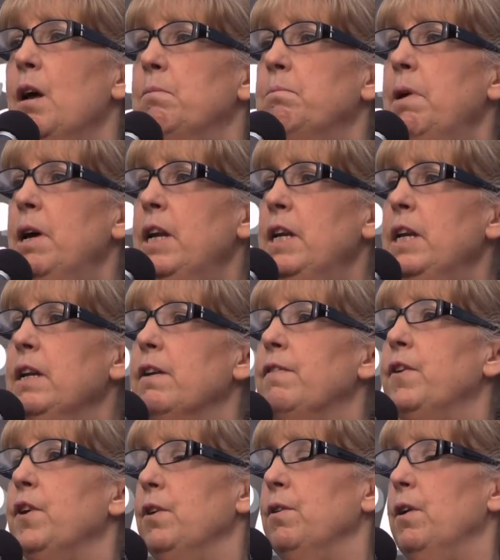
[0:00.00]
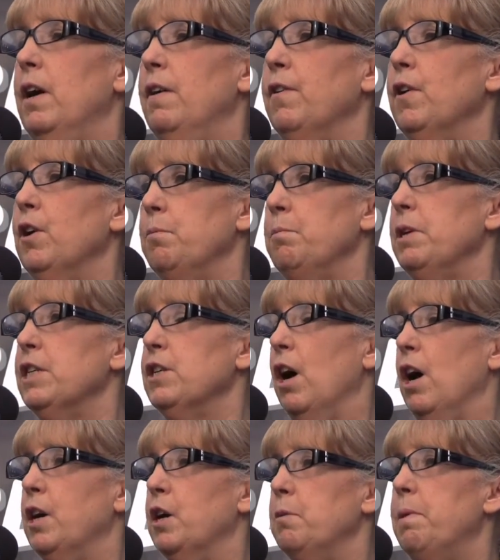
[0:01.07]
Many of you have heard me
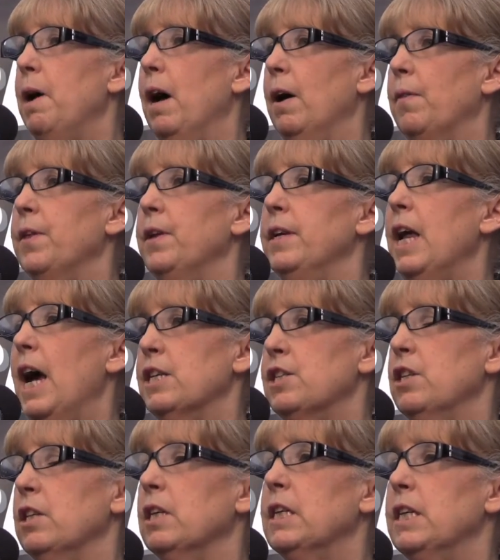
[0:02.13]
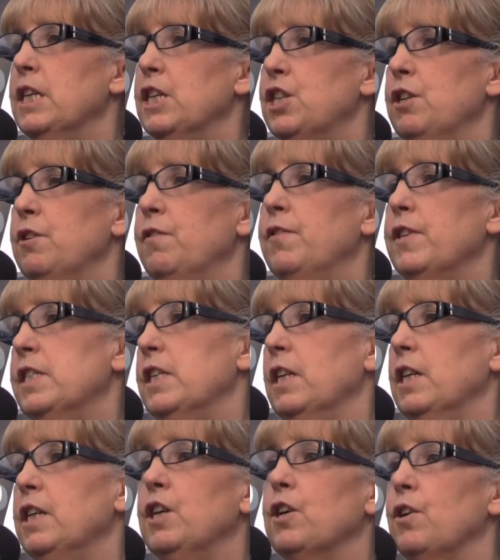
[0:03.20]
talk about the National Ignition
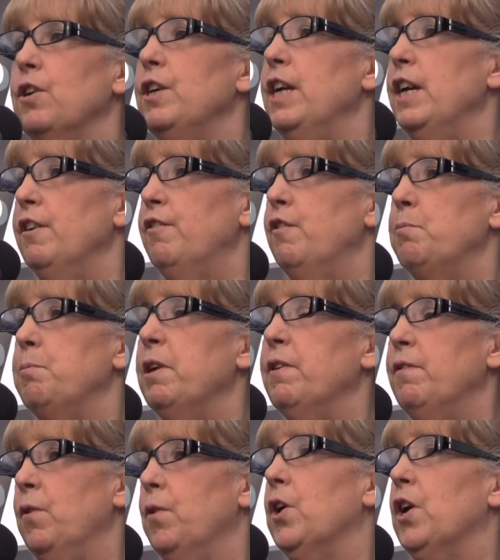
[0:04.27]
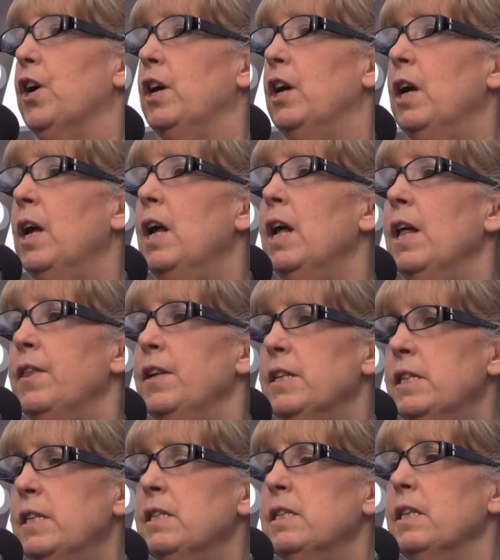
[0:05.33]
Facility, or NIF, before.
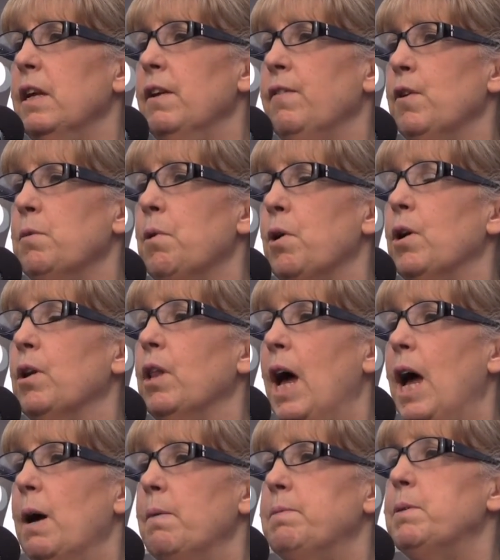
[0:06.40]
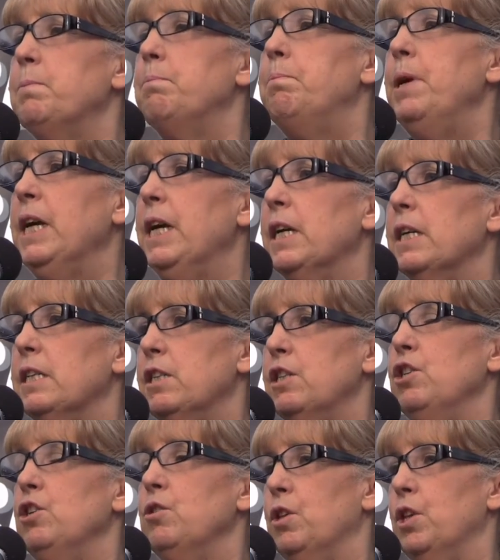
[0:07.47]
This is Livermore Lab's biggest
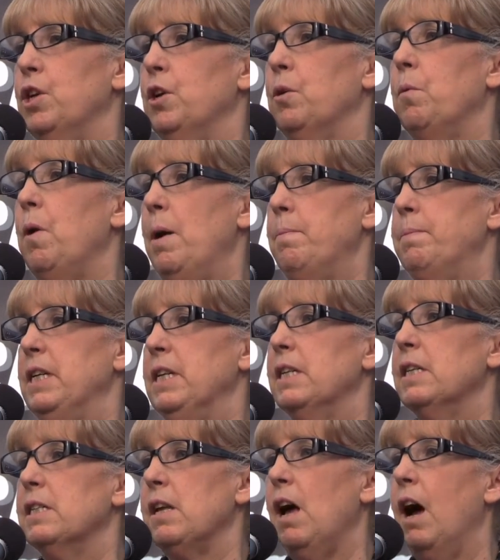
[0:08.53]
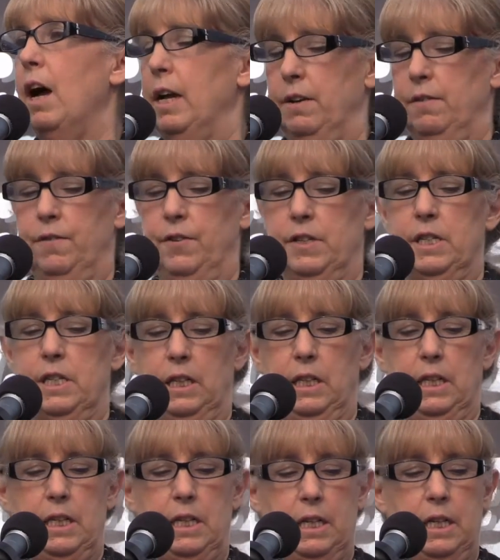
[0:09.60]
nuclear weapon design
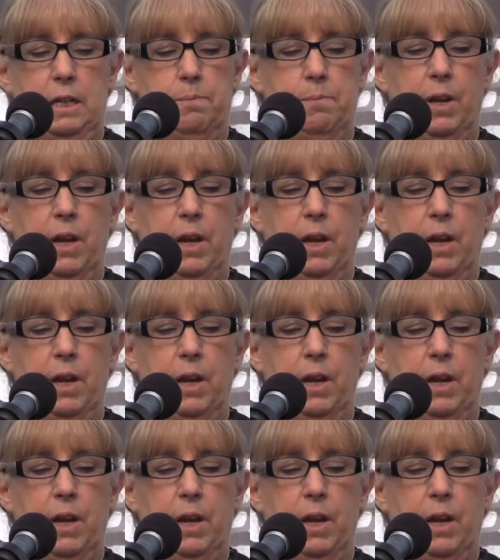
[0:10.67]
facility.